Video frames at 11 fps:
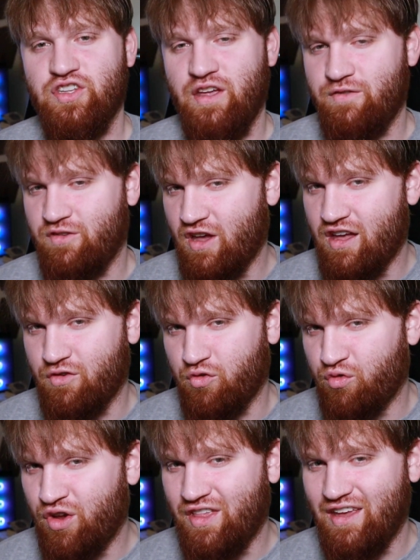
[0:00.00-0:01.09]
I've gotten
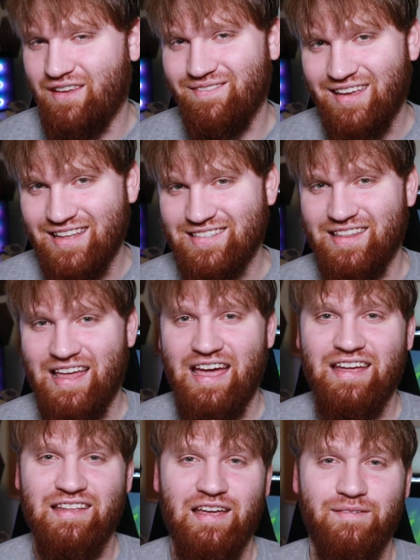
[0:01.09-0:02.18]
really into that,
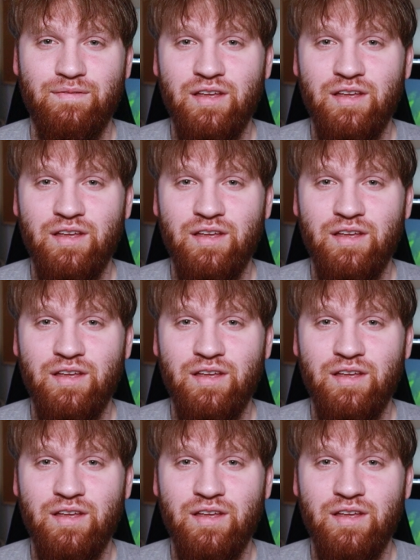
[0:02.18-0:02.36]
and I